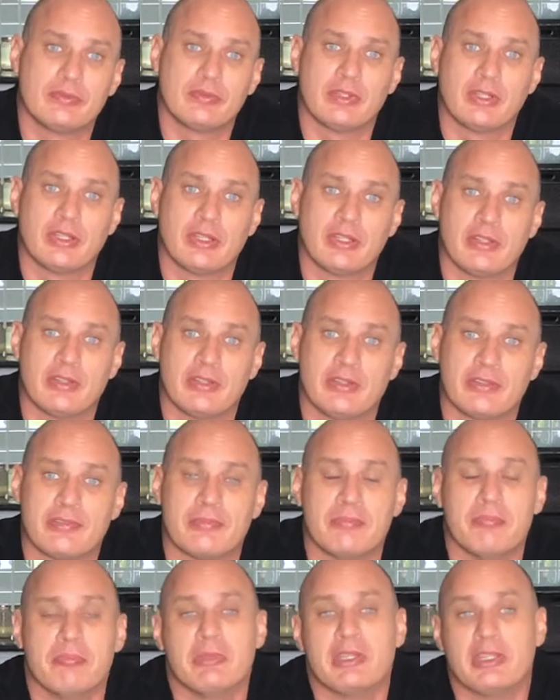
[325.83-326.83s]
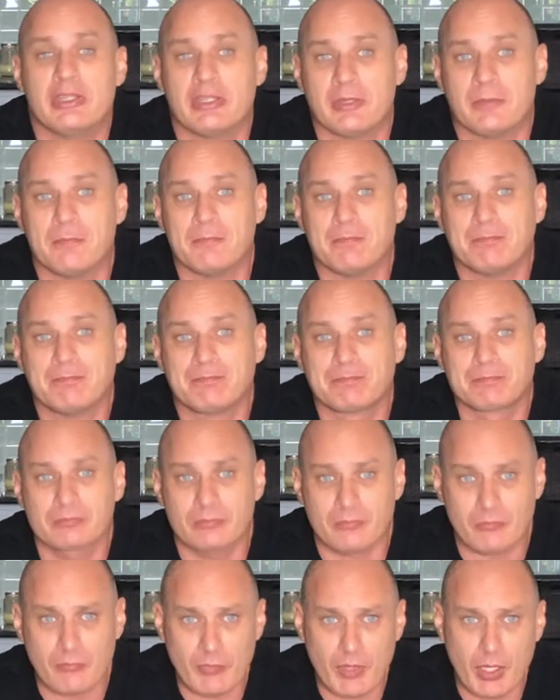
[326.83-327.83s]
is Medium.
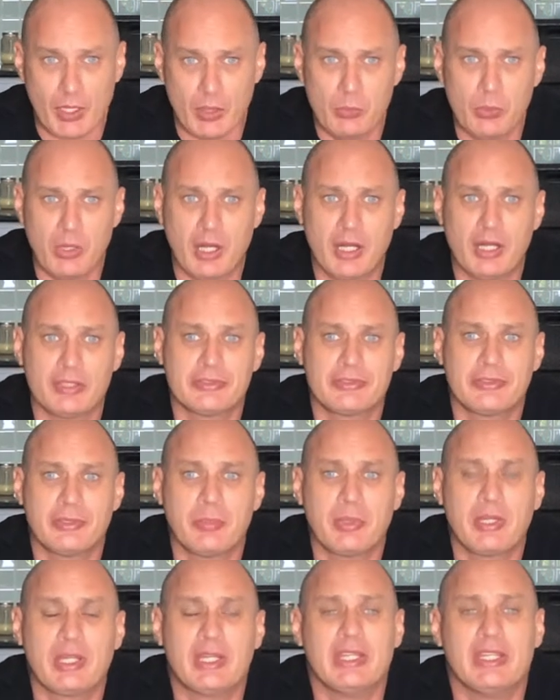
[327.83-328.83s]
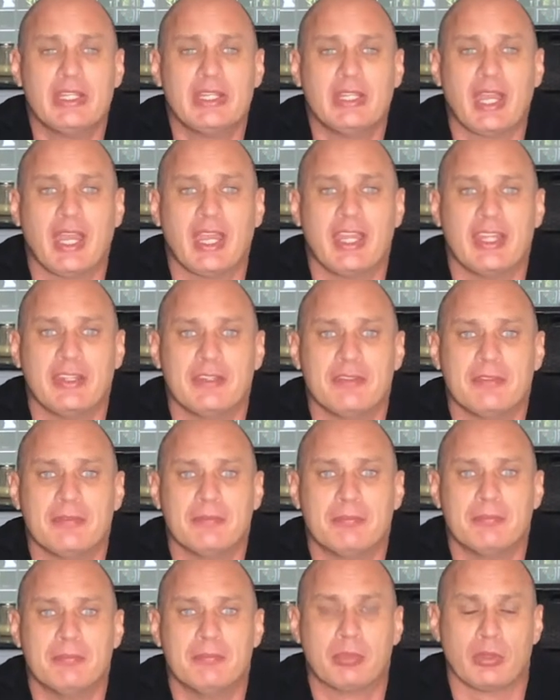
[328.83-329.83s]
While typically a
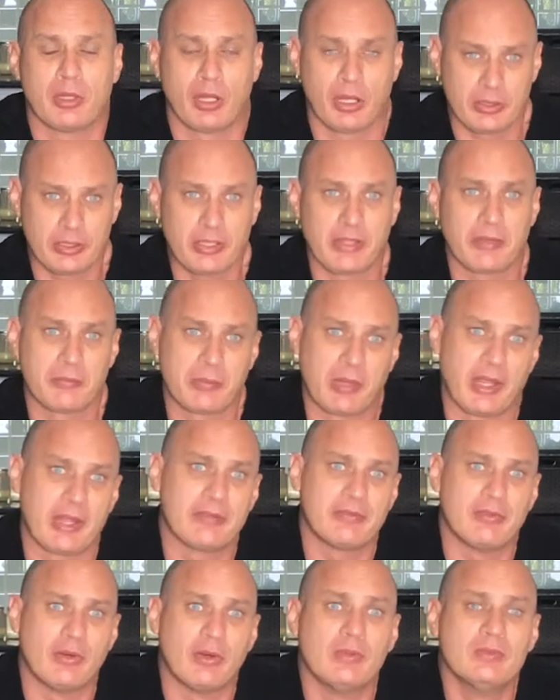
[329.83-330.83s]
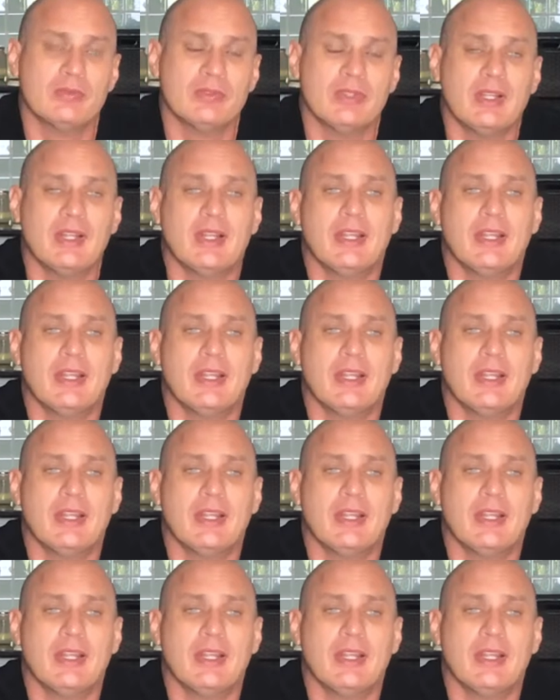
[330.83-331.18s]
blogging platform,